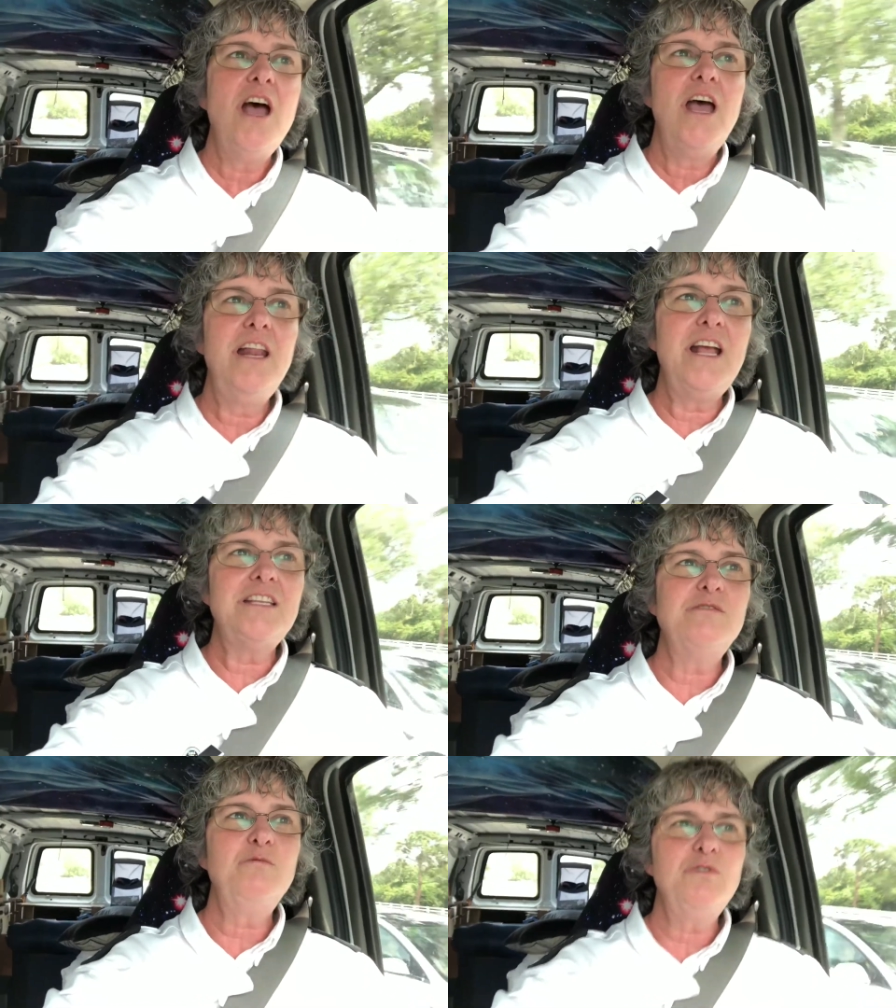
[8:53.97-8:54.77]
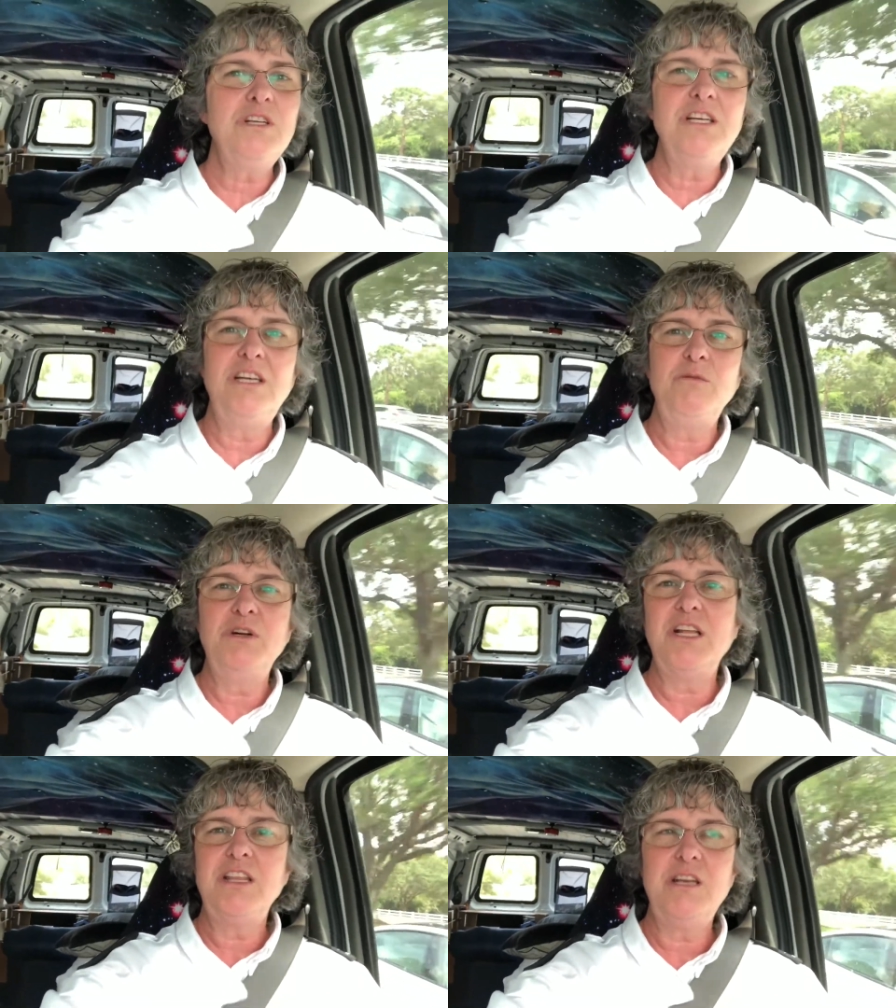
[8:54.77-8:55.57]
And that's really, when
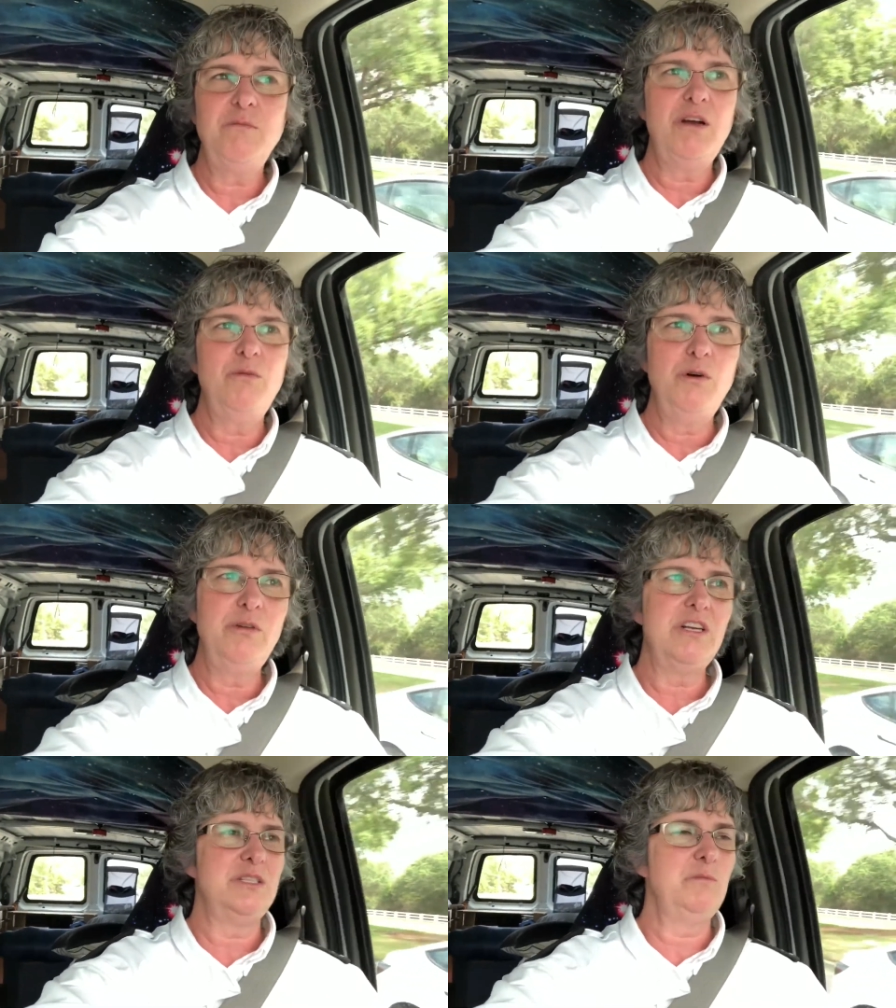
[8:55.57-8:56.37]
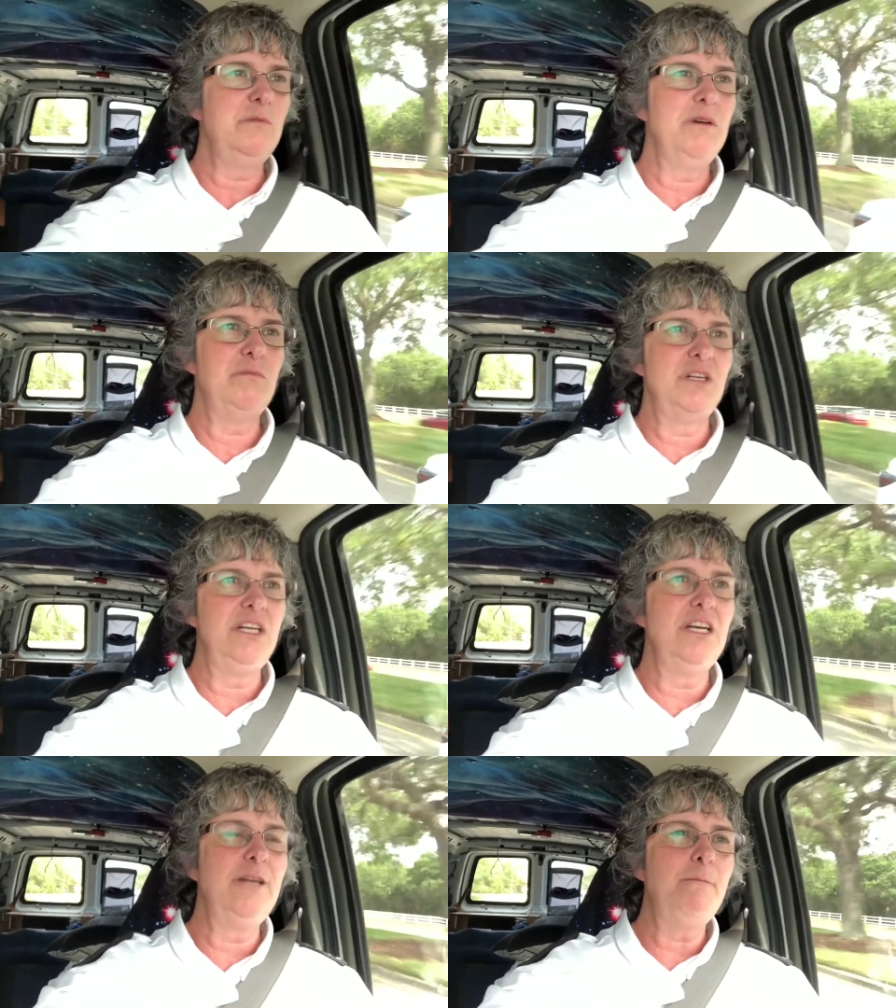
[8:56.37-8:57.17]
I think about what do I spend my
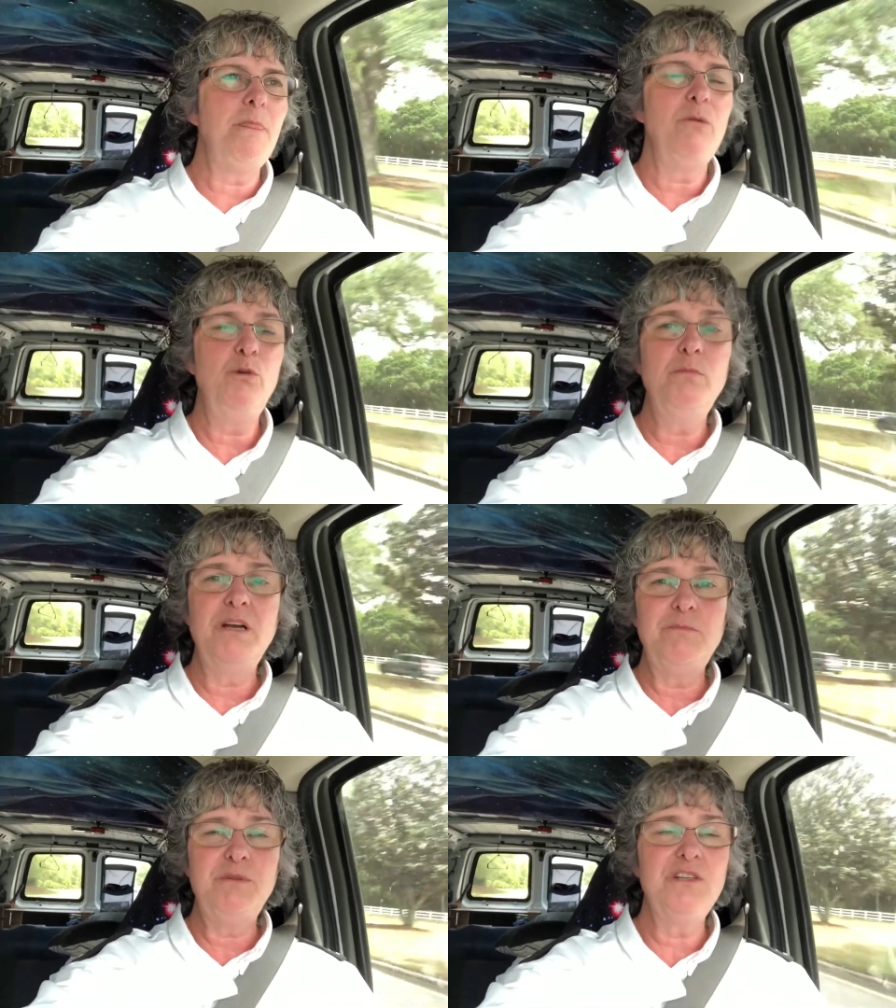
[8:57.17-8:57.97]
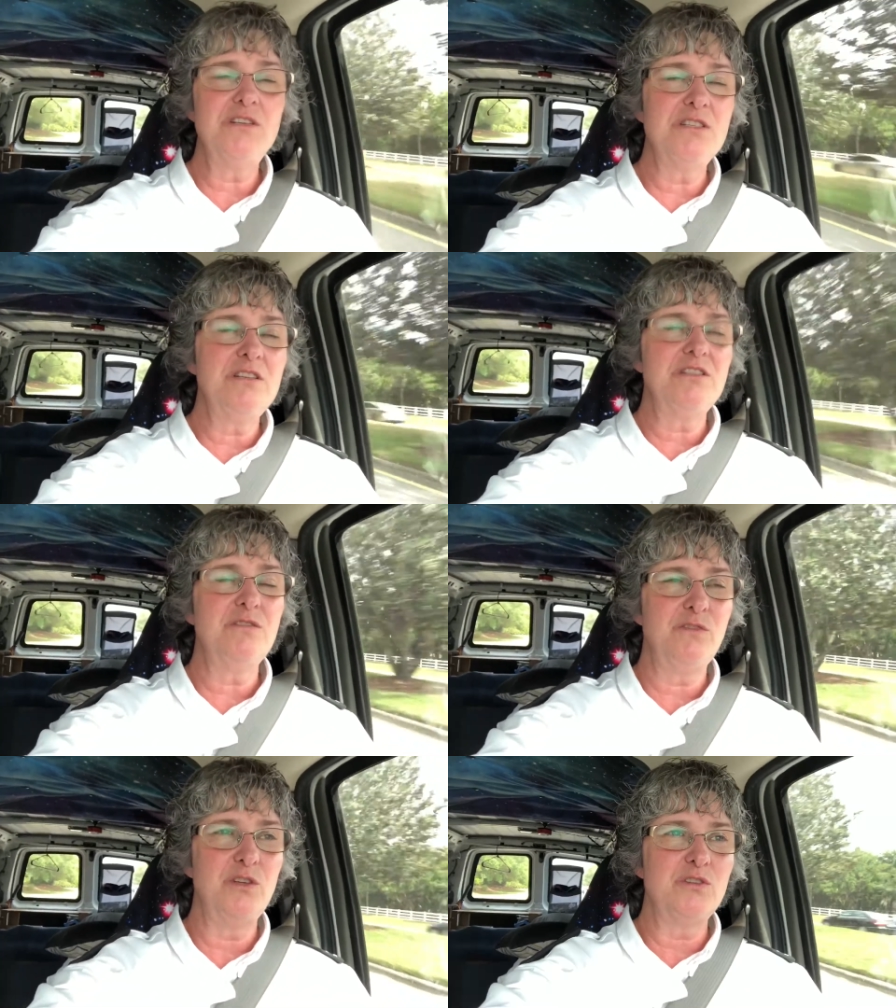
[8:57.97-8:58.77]
money on, well, my bills is
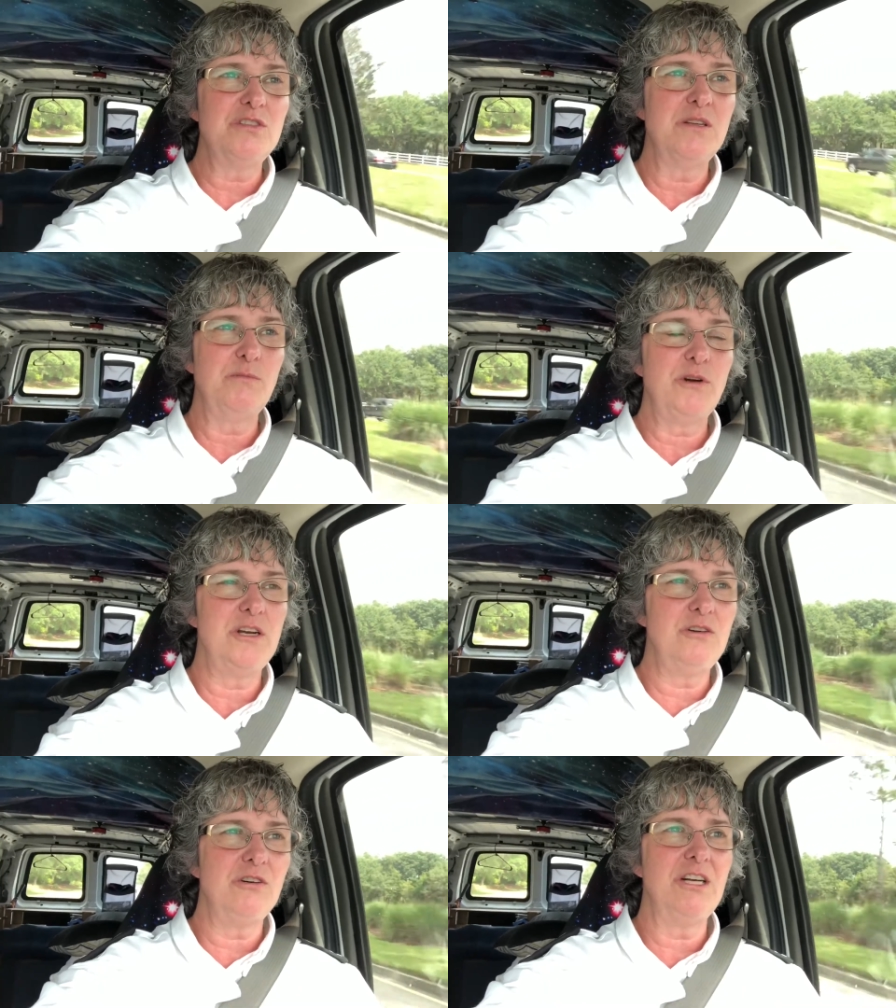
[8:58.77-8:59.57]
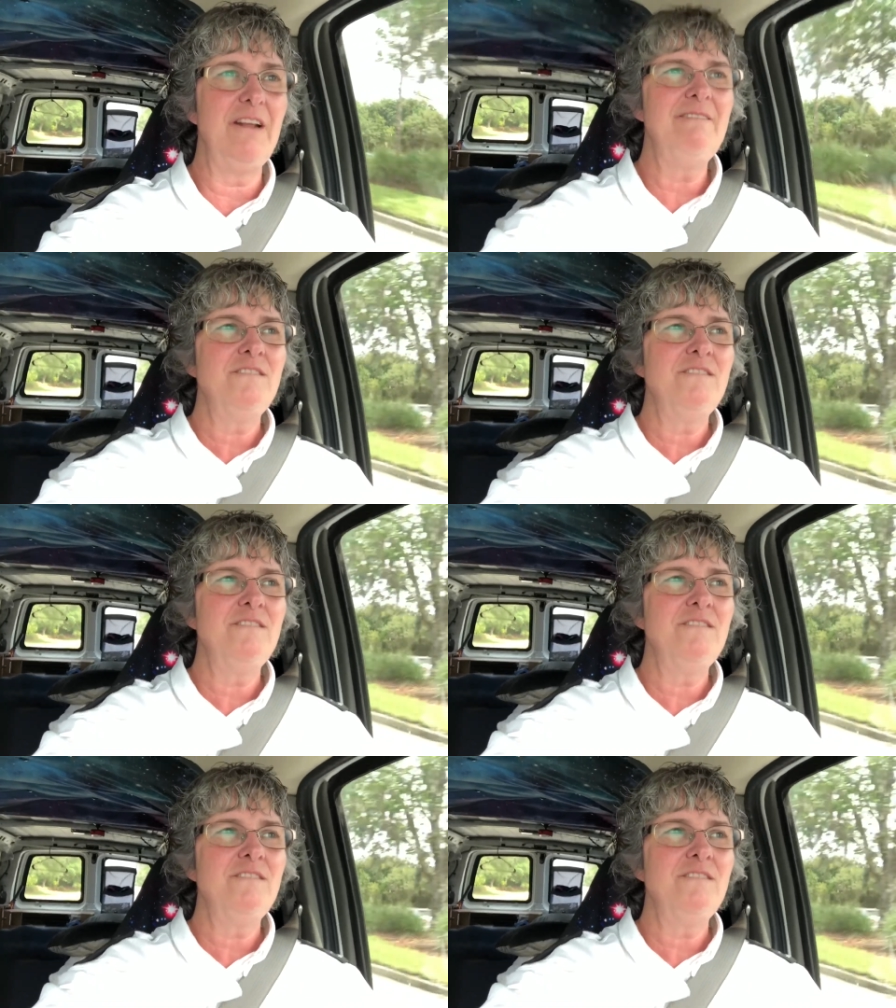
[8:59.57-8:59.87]
first and priority.